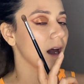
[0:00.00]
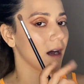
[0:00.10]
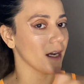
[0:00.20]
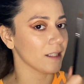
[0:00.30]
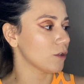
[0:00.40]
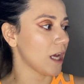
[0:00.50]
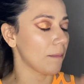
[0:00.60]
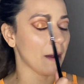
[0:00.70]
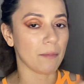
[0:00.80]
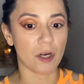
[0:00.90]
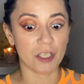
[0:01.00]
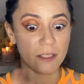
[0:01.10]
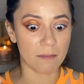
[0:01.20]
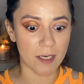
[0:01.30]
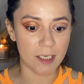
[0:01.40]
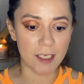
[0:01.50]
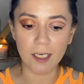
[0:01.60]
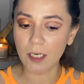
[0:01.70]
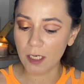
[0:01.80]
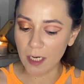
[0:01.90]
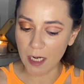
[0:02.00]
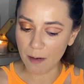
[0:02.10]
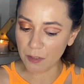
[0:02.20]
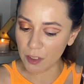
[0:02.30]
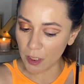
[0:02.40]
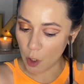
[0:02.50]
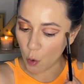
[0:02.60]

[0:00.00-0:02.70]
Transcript: I tapped my brush as much as I could, and I'm just gonna